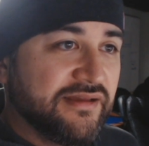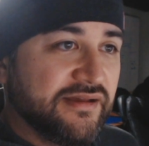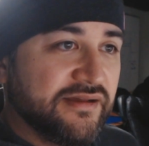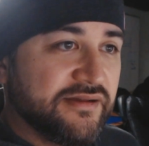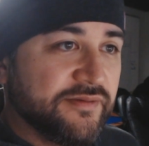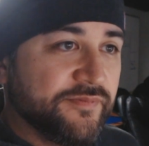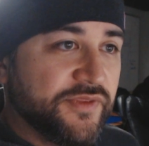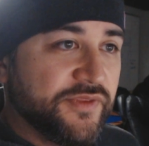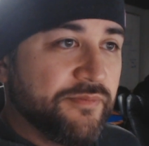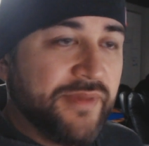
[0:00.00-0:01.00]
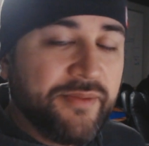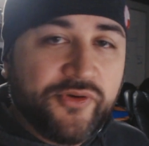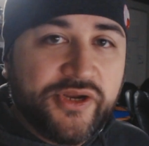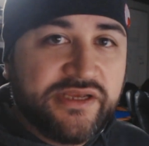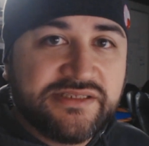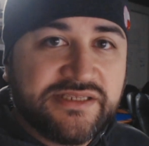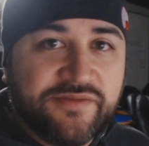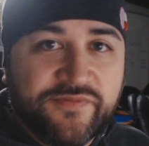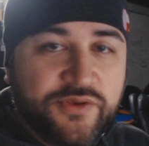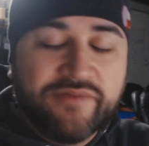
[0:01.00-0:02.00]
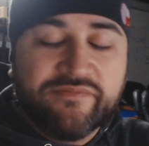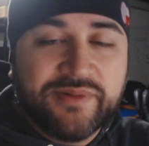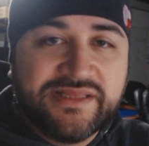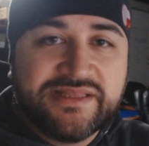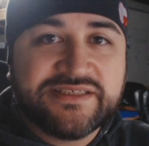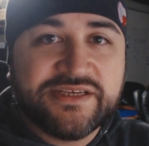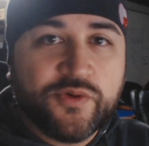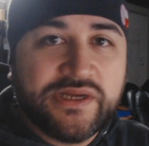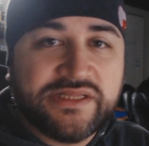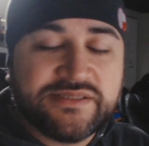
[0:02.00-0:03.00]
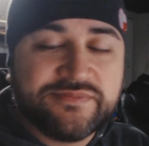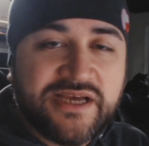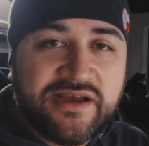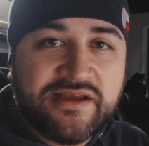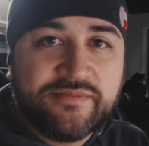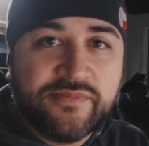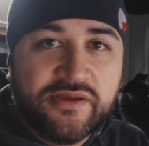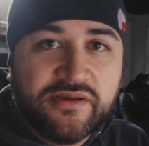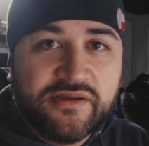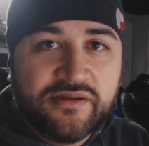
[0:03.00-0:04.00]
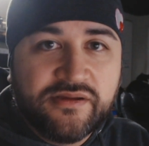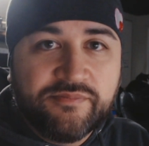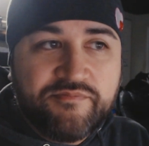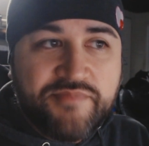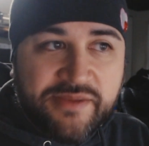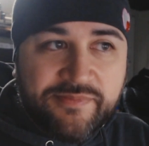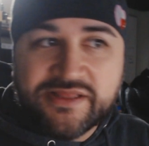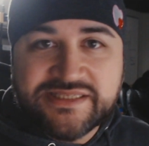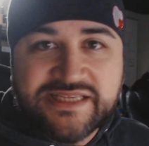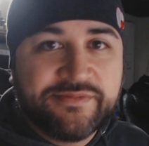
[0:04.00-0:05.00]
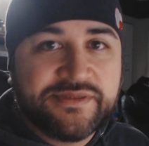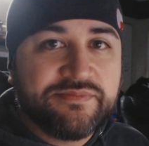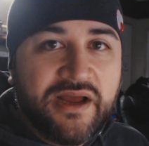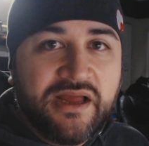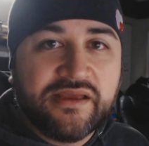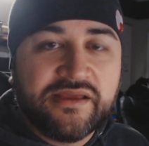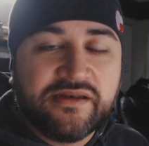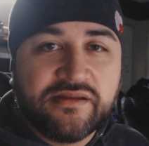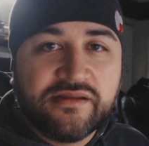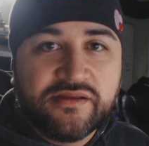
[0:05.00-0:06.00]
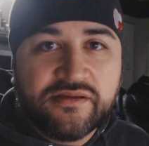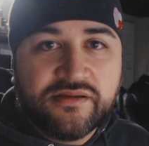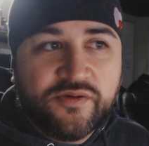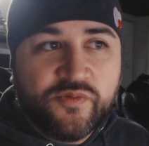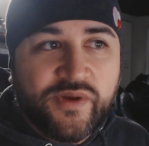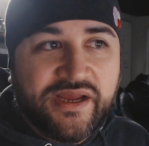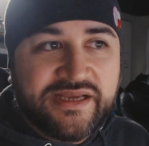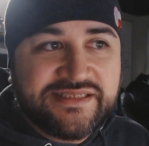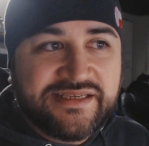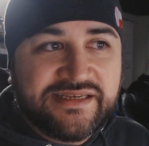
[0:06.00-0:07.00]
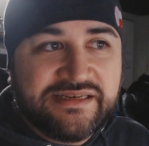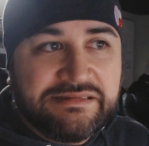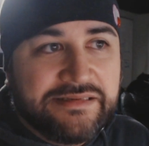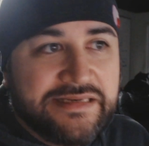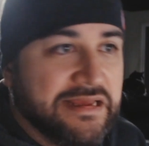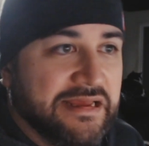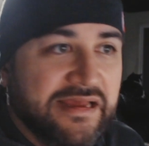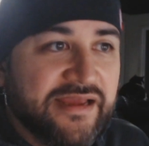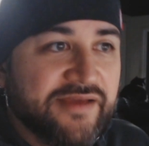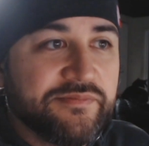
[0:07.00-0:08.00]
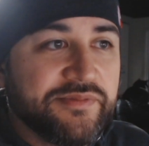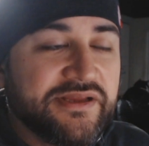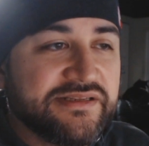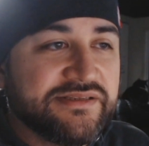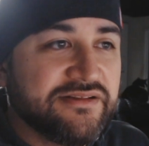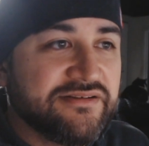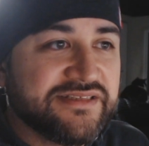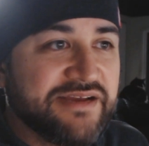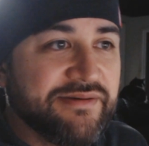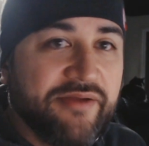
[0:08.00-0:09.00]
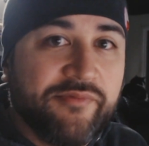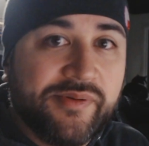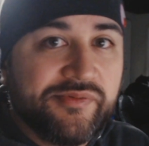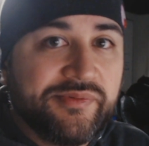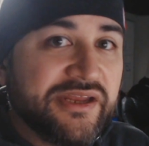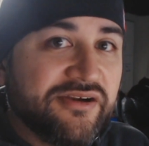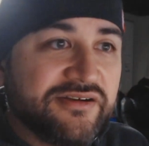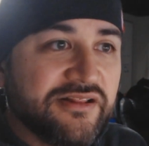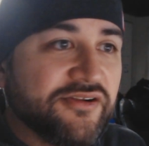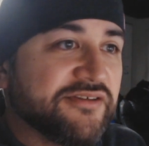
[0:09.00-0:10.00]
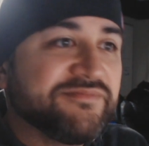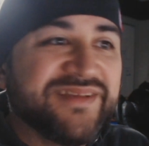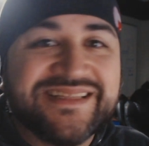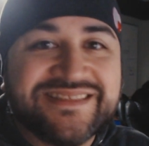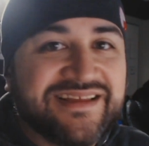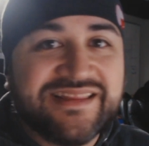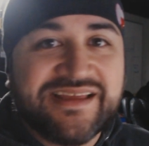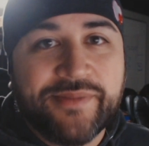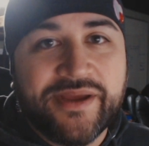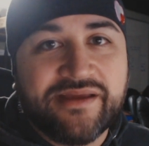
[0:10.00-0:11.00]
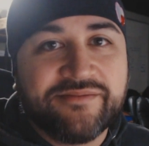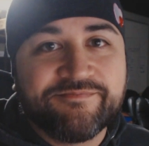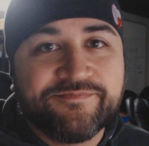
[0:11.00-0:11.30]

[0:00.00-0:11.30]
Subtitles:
Your memories, if you haven't played this in quite some time, may be the same as mine. When I said, I haven't played it in a long time, I remember being hard to learn. It's not that bad.